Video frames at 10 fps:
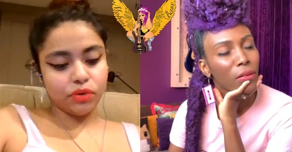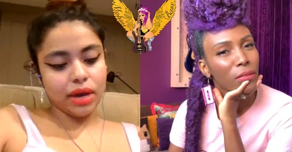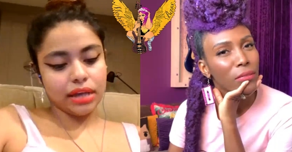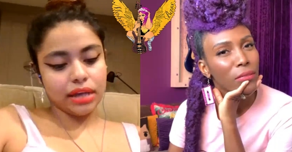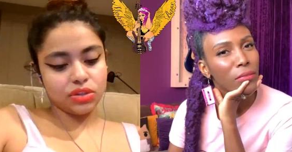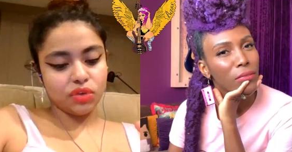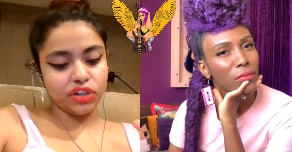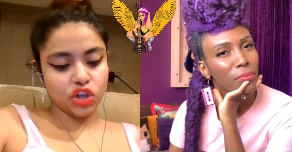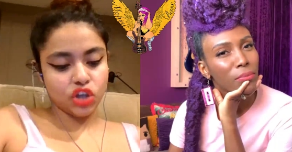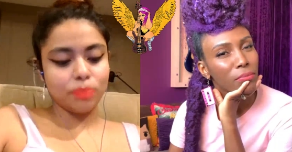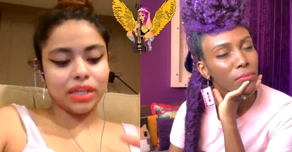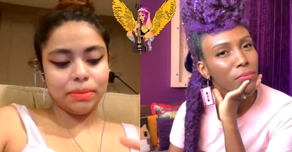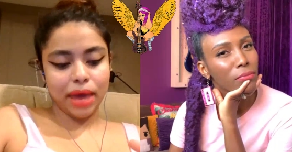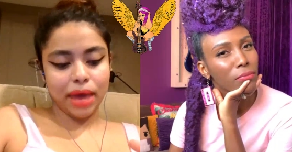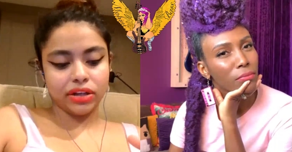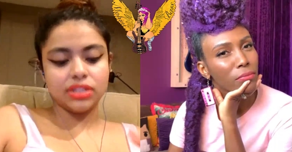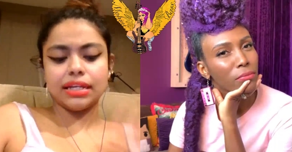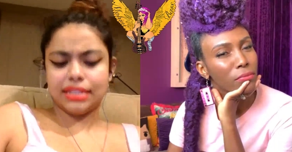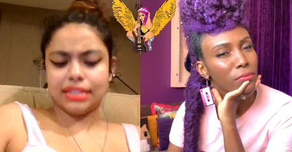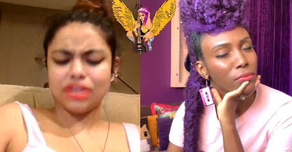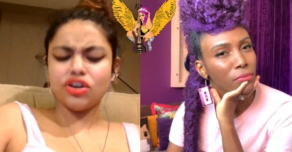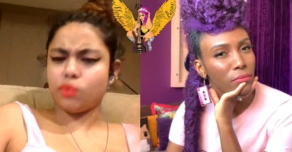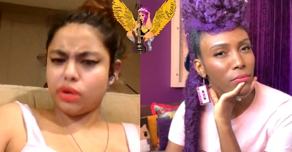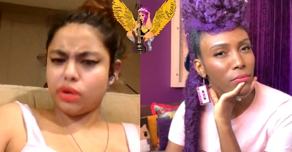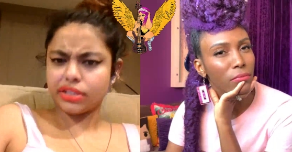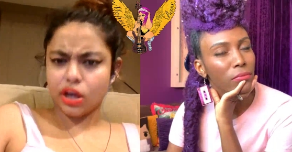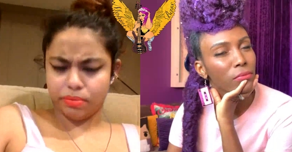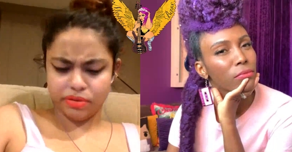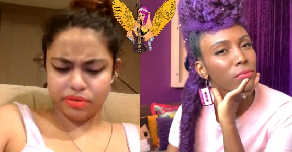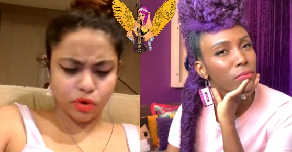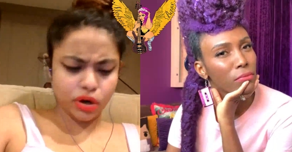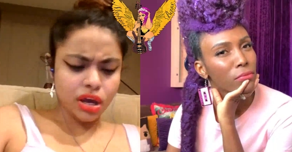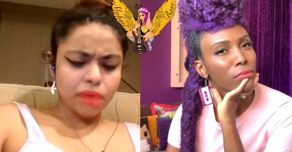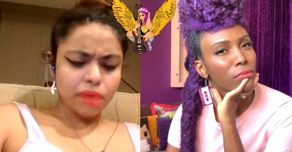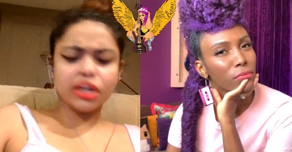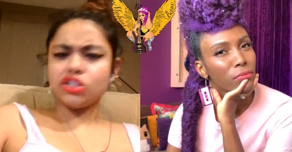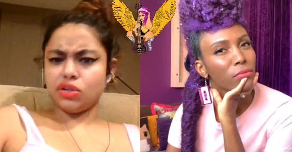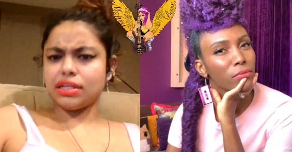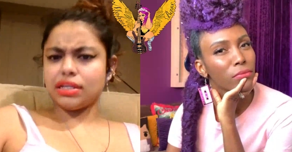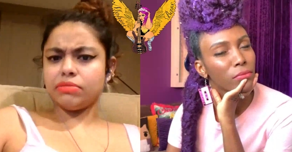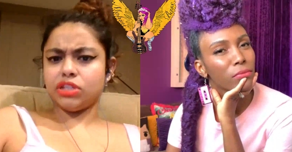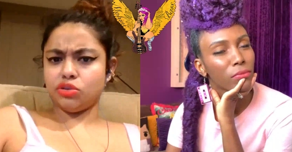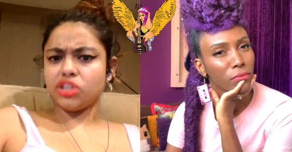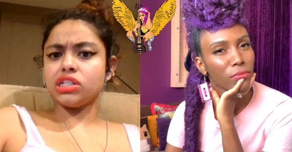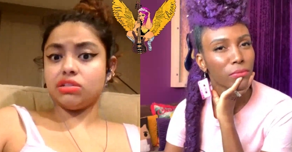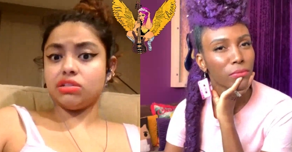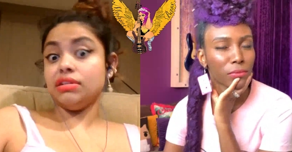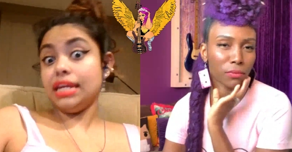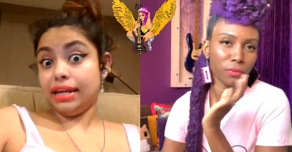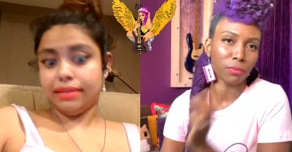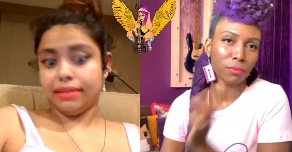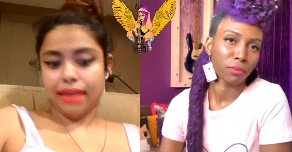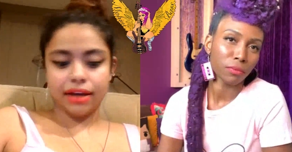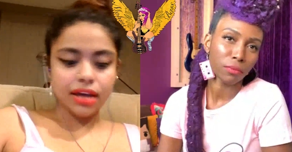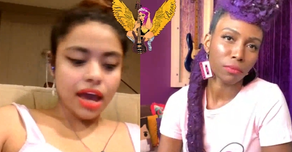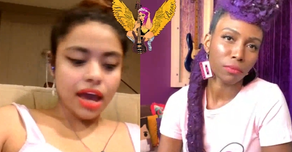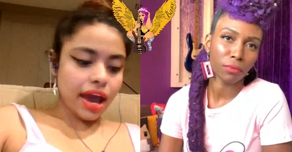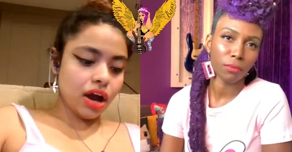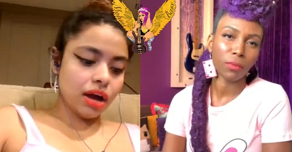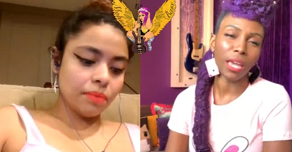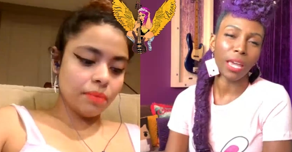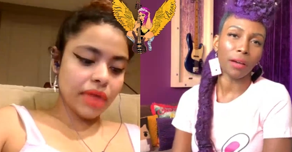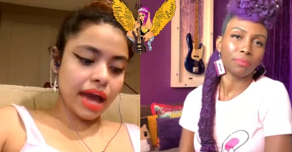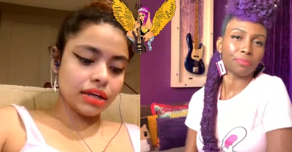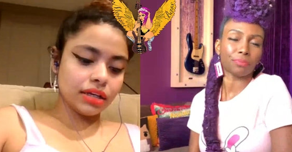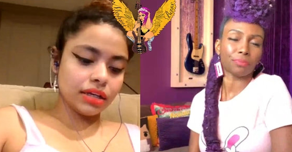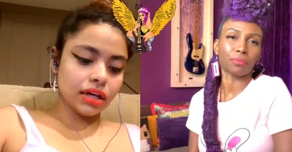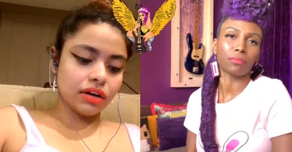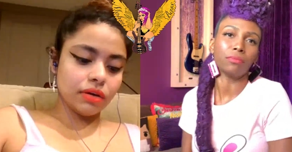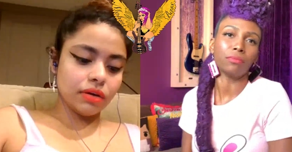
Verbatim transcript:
Speaker 1: improvised over chops and patterns that say you have worked out before? Because, you know, some situations need that. Um, yeah. And